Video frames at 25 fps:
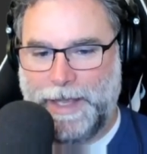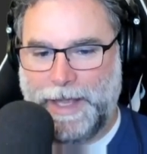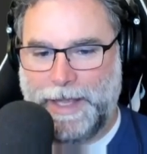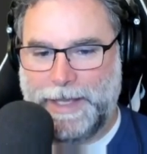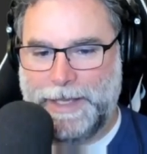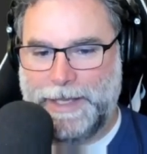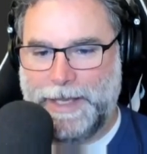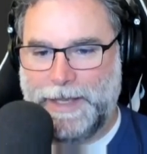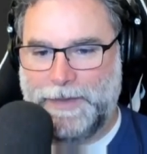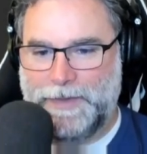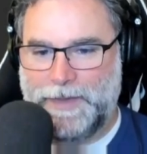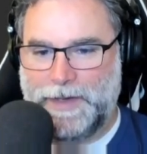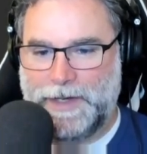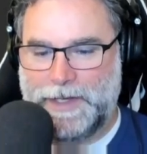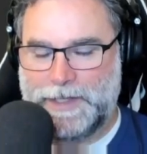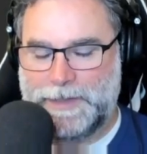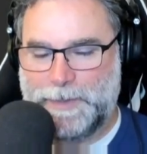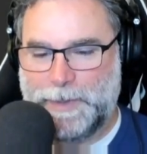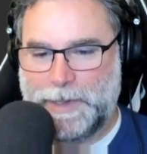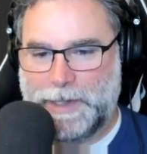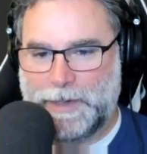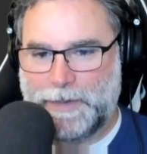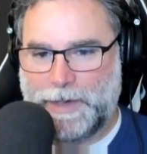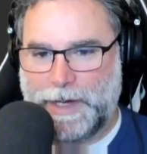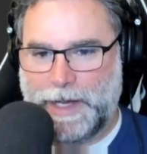get that it's
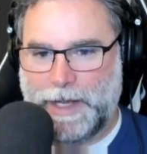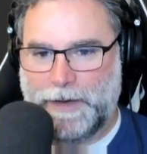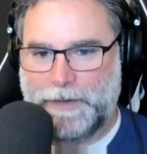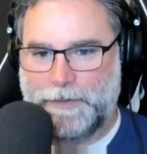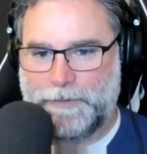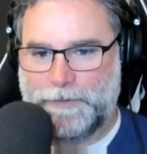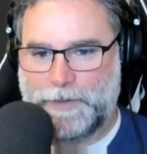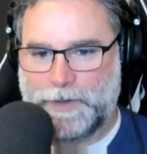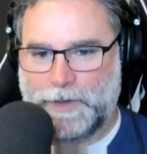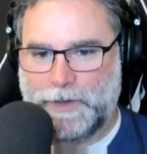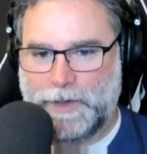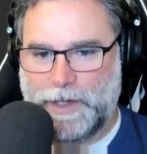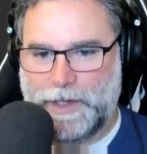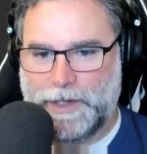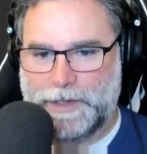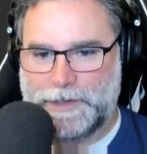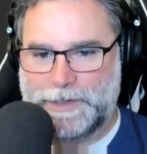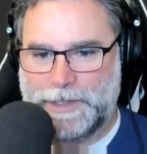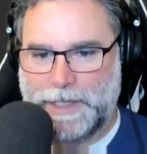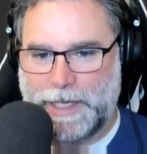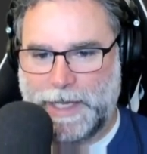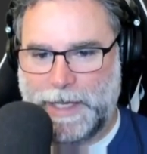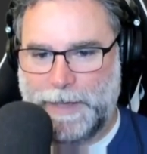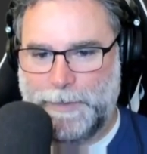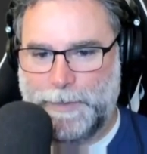been around for a long
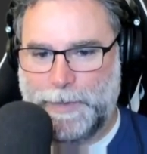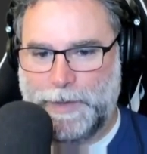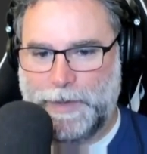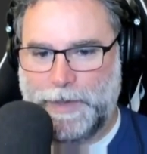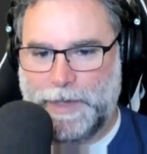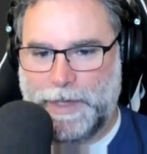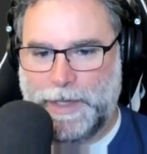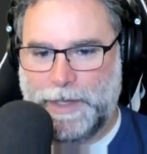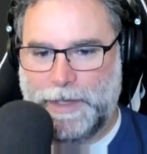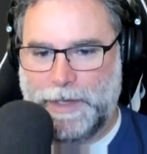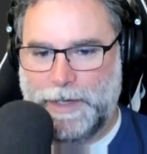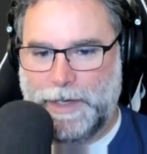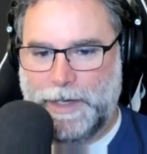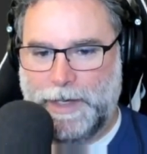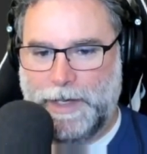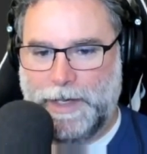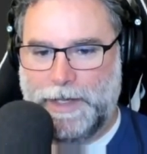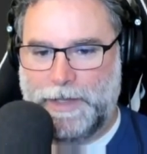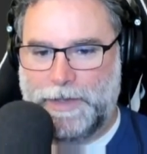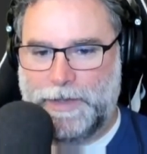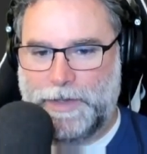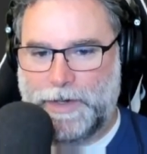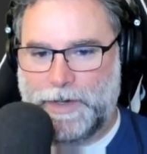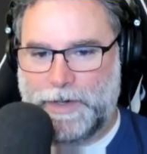time, and that there are